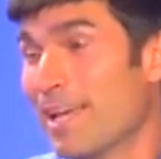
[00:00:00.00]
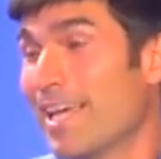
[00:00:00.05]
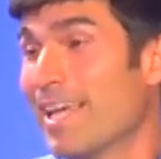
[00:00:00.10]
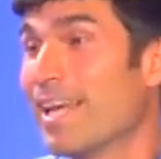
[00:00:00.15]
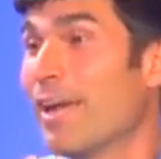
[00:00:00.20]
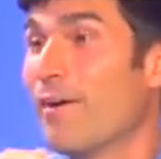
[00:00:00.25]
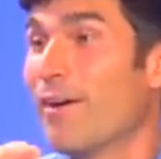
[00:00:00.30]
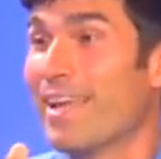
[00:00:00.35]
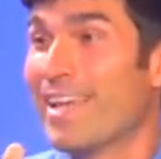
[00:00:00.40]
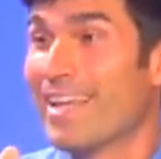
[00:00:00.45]

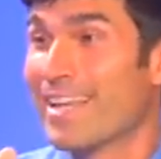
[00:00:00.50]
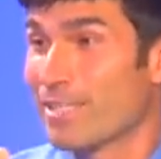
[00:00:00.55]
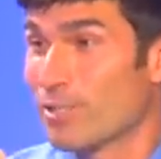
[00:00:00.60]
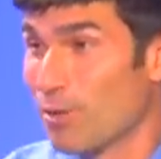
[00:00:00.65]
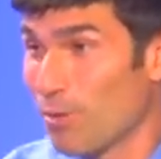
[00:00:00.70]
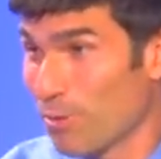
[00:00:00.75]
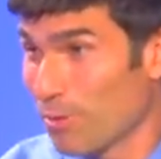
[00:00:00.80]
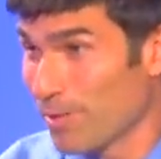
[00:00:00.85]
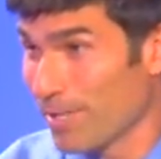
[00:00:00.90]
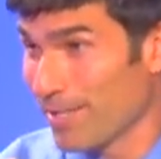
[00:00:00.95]
Now,
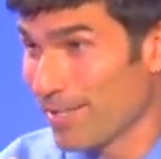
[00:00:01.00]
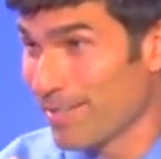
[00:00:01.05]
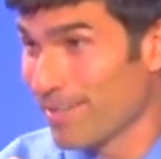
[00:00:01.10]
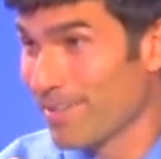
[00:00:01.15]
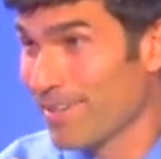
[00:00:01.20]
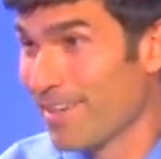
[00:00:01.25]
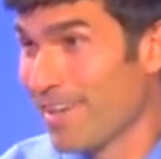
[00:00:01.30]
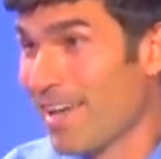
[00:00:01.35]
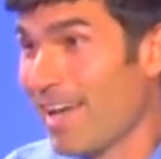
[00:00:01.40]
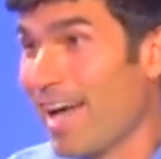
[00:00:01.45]
anecdotally,
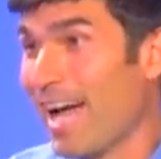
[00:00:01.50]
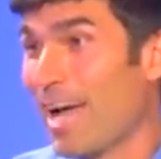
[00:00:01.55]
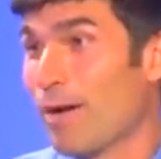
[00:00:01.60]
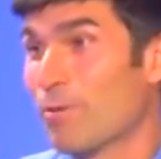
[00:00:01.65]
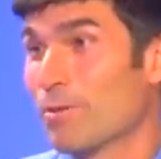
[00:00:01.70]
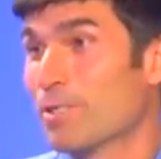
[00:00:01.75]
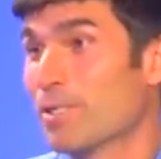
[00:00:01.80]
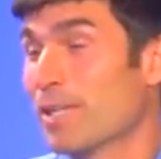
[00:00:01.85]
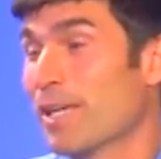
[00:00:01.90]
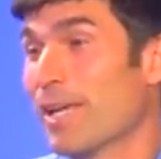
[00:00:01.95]
I
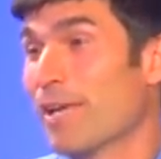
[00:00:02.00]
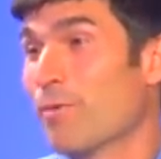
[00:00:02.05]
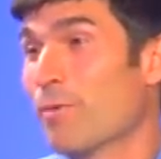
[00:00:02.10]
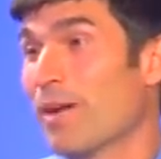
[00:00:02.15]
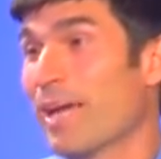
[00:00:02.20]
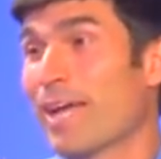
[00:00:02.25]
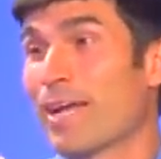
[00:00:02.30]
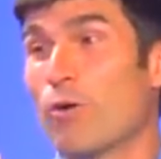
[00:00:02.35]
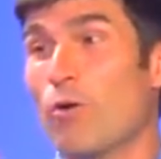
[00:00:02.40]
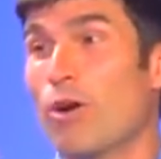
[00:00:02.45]
would say
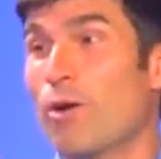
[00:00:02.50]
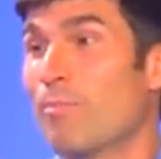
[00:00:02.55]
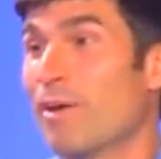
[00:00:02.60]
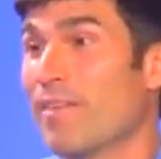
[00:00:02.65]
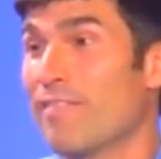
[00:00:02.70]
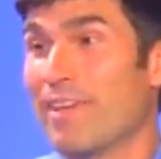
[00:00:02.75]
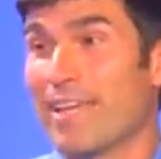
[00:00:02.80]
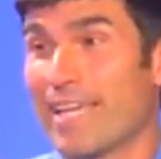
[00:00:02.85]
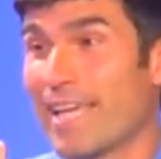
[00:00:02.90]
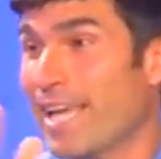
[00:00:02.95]
when I go on my
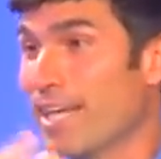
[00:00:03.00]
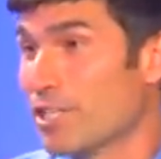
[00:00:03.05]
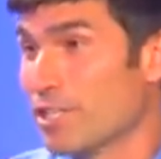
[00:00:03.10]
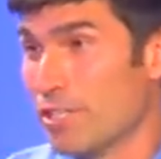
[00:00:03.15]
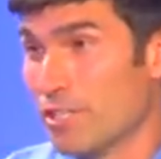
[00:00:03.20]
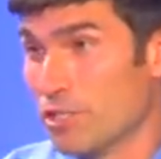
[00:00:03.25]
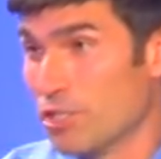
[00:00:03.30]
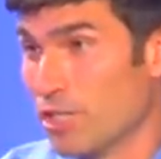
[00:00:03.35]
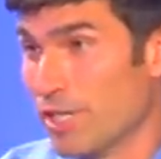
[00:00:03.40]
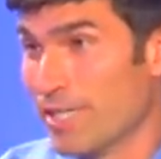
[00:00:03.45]

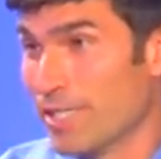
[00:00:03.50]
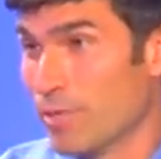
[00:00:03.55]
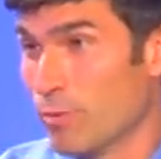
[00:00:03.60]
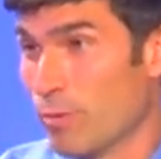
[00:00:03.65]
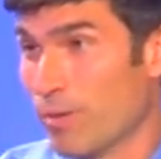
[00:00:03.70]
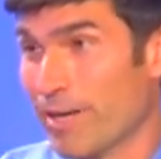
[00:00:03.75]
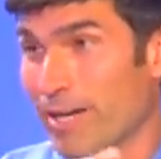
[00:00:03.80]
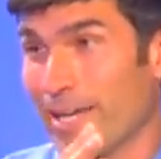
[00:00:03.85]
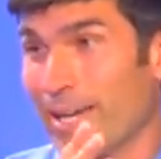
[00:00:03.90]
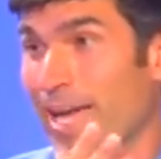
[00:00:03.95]
vacation in
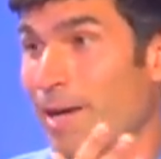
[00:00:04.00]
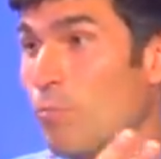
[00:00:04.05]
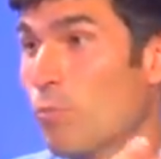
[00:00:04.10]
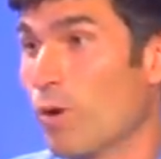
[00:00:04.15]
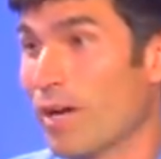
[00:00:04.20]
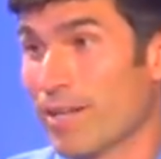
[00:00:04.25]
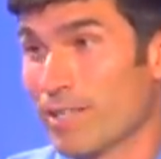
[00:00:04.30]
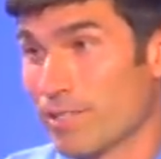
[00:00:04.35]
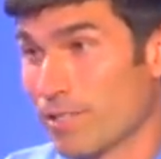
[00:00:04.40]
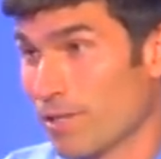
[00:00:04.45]
January and I'm
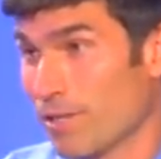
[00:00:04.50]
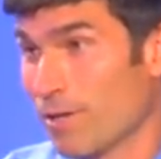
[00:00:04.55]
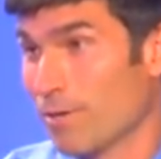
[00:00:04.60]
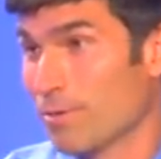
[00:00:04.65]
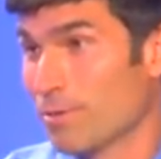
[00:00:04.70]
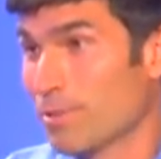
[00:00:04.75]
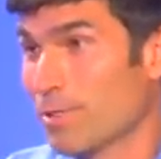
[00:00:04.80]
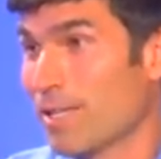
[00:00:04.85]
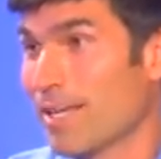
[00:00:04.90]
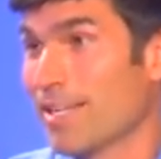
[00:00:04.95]
white as a
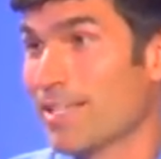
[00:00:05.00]
ghost and